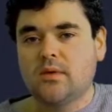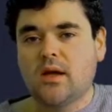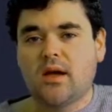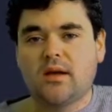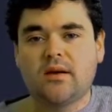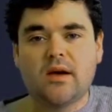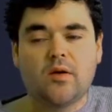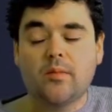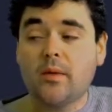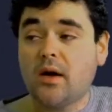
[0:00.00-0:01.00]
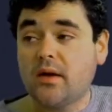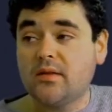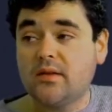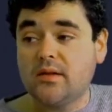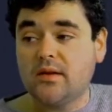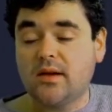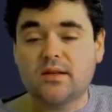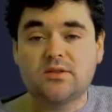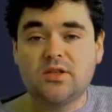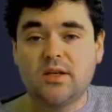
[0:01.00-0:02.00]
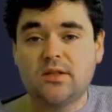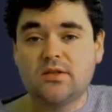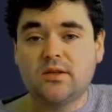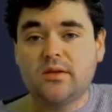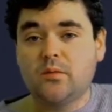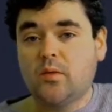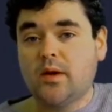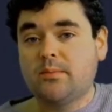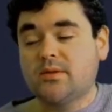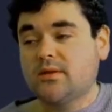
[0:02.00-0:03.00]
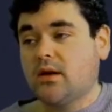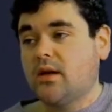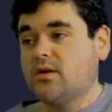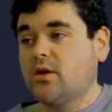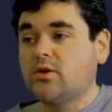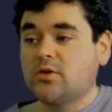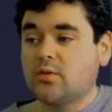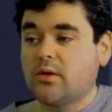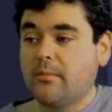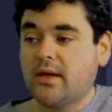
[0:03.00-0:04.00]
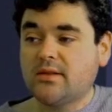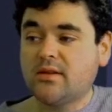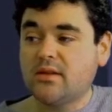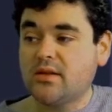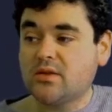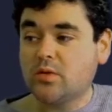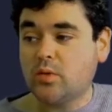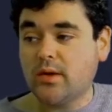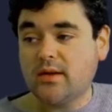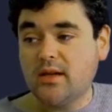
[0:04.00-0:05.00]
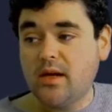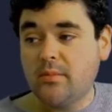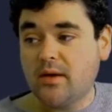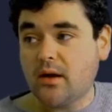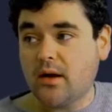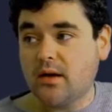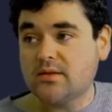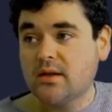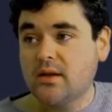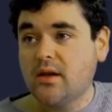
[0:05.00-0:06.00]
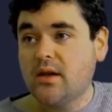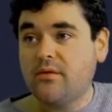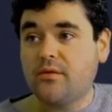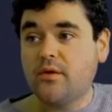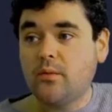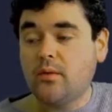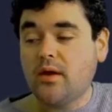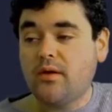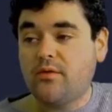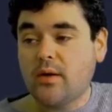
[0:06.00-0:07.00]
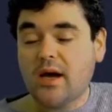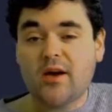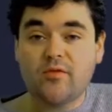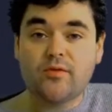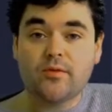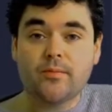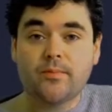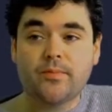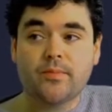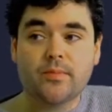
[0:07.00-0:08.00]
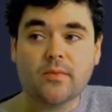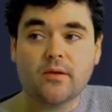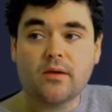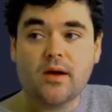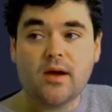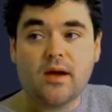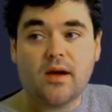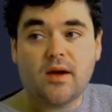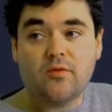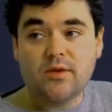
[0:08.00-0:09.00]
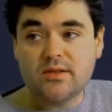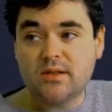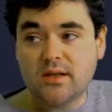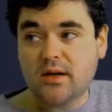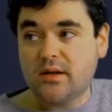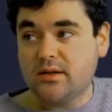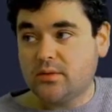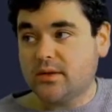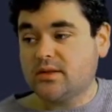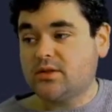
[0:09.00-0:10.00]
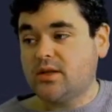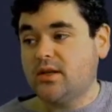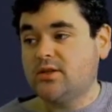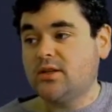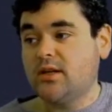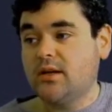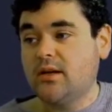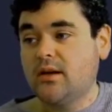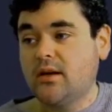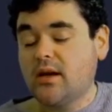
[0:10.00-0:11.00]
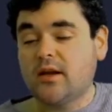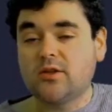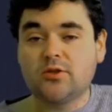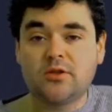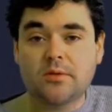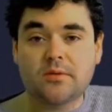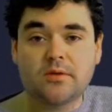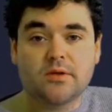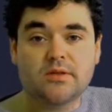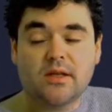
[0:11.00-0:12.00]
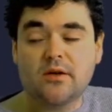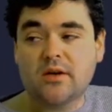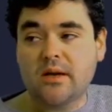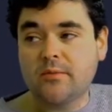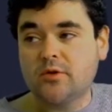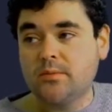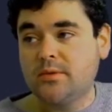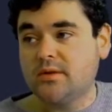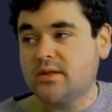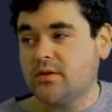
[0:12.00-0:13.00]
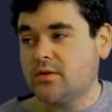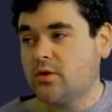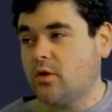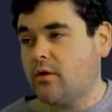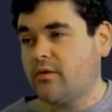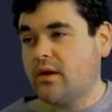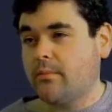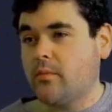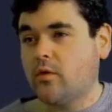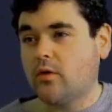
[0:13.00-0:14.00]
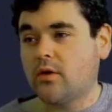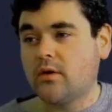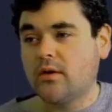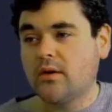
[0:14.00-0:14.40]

And now on the eXchangily website, I just want to mention this quickly because if you have recently got into eXchangily and joined up to their Telegram group, you'll see there's an awful lot more